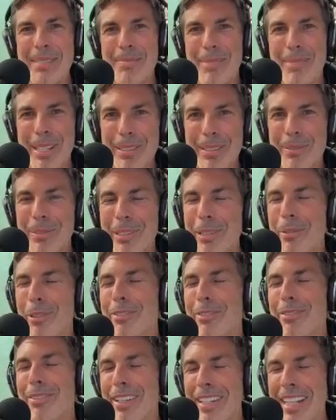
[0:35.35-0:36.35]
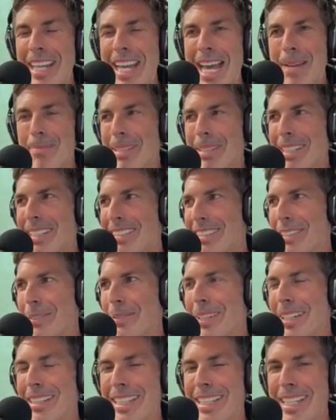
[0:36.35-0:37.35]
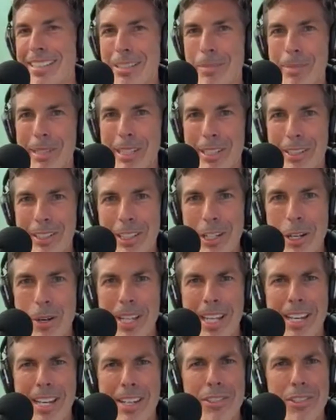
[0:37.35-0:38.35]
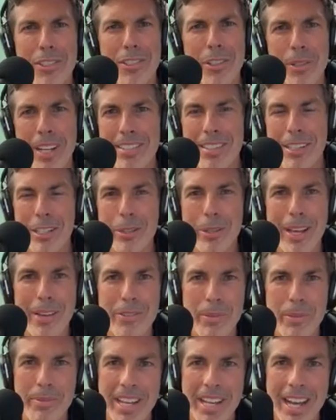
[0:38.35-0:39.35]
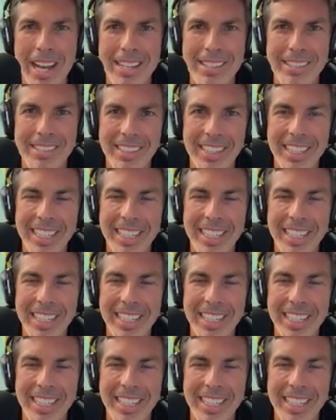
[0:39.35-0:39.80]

but we were very happy to uh, yeah to be here in Kona And it's so nice that you have some ties,